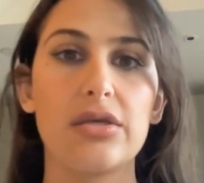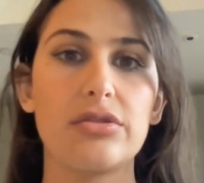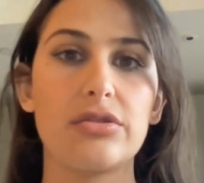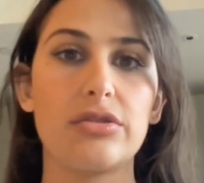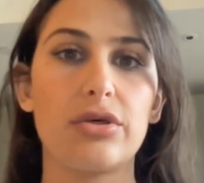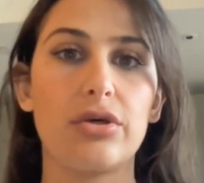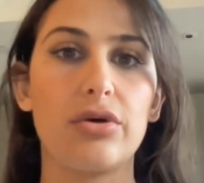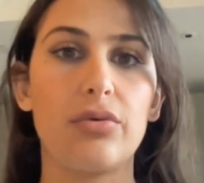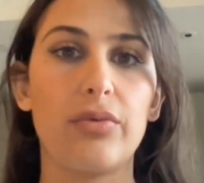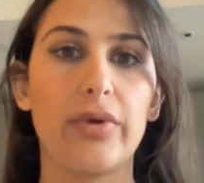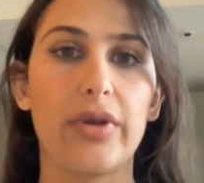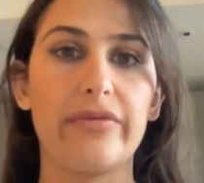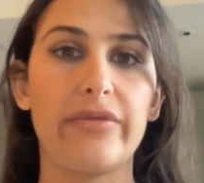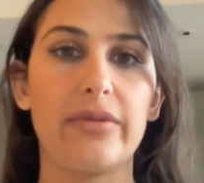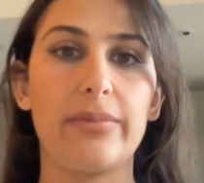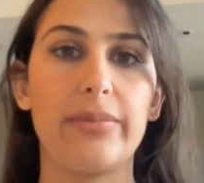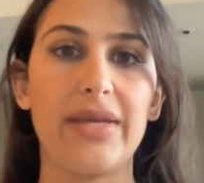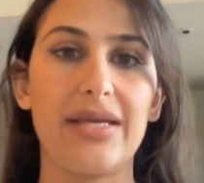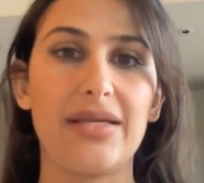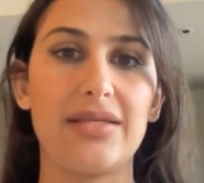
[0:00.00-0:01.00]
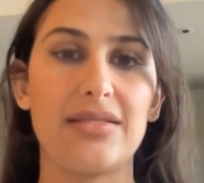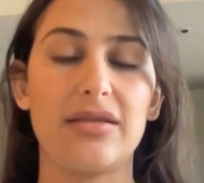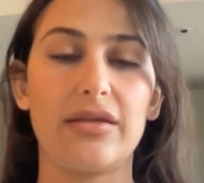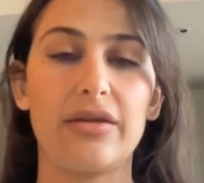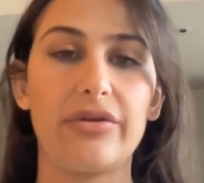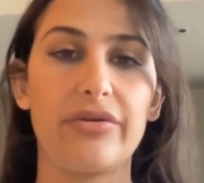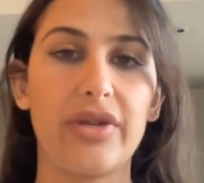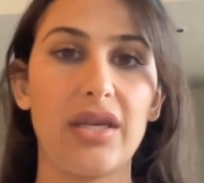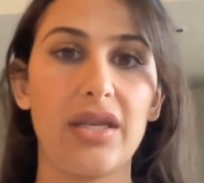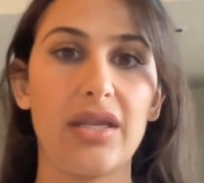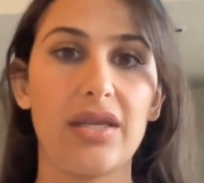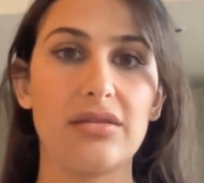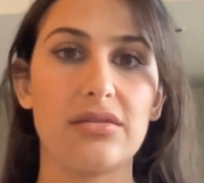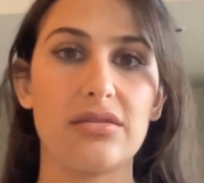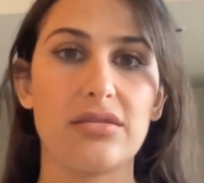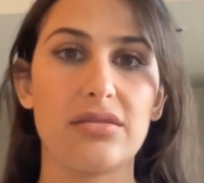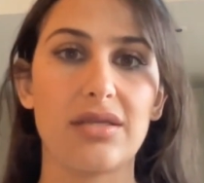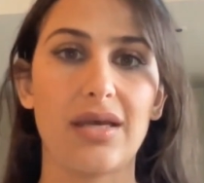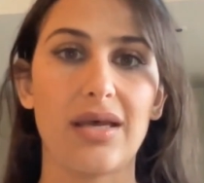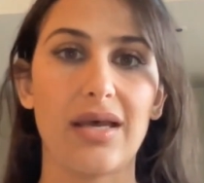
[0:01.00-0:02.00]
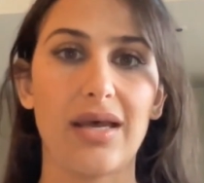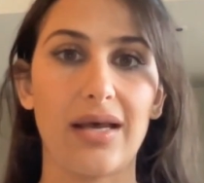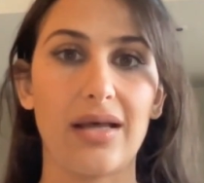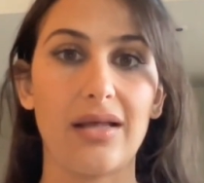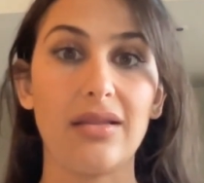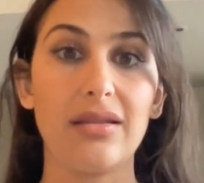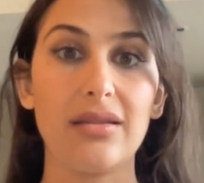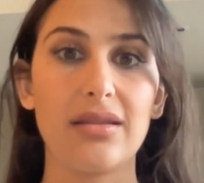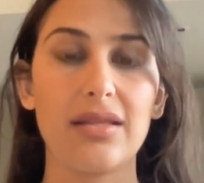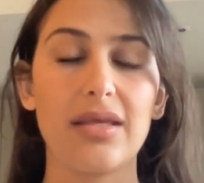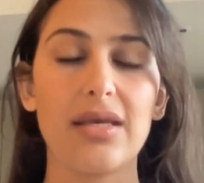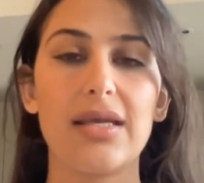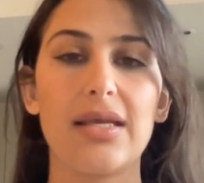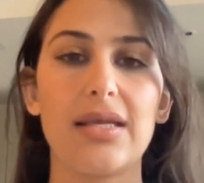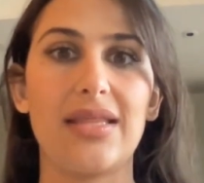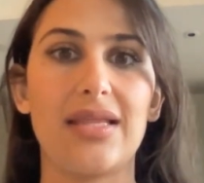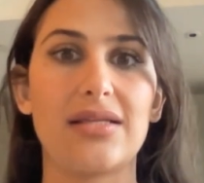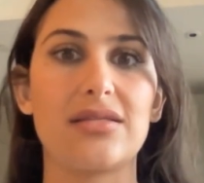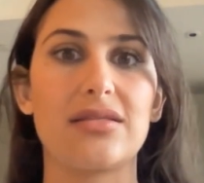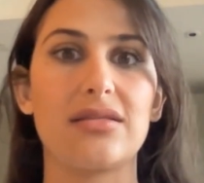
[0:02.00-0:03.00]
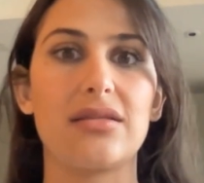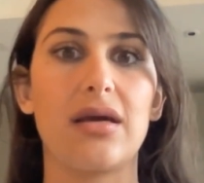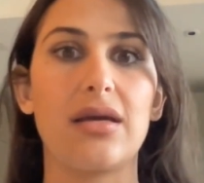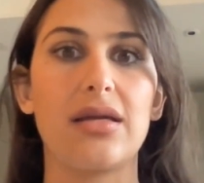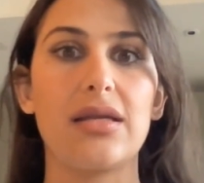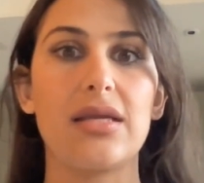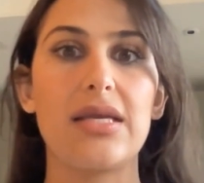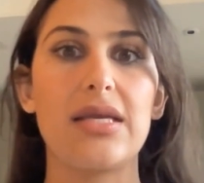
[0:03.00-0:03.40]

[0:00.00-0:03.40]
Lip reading: So, one of the biggest ingredients to health that's not